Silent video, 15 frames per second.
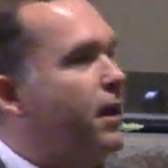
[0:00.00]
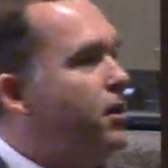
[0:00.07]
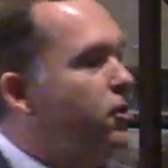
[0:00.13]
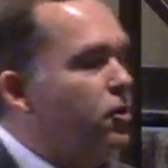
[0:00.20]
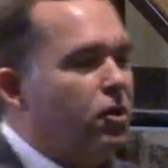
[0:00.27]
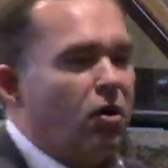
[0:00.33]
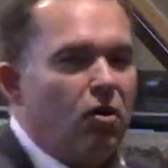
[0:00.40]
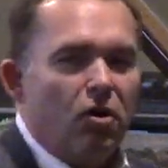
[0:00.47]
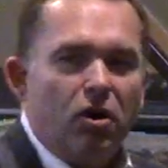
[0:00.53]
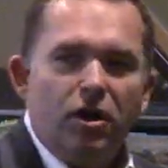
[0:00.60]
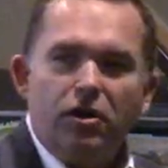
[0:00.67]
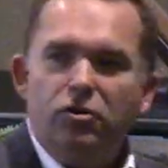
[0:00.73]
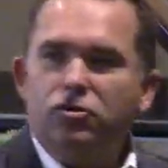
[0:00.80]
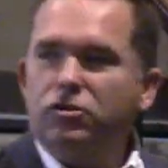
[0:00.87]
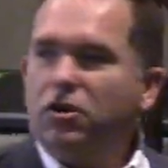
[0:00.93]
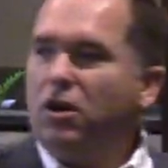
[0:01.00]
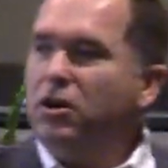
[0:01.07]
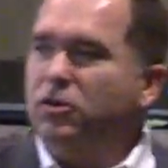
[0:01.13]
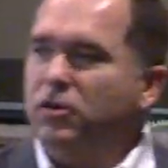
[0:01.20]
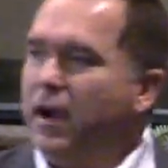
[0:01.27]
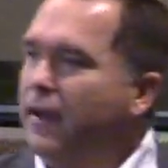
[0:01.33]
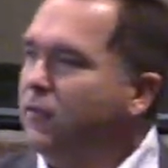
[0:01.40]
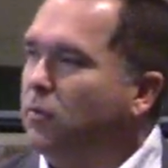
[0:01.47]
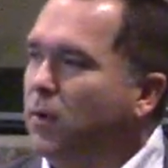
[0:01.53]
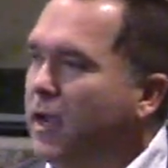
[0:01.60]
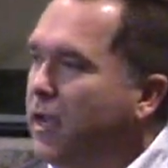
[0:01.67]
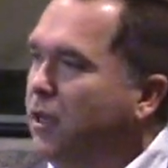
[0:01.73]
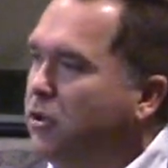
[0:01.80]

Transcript: in your car, and you start to drive away,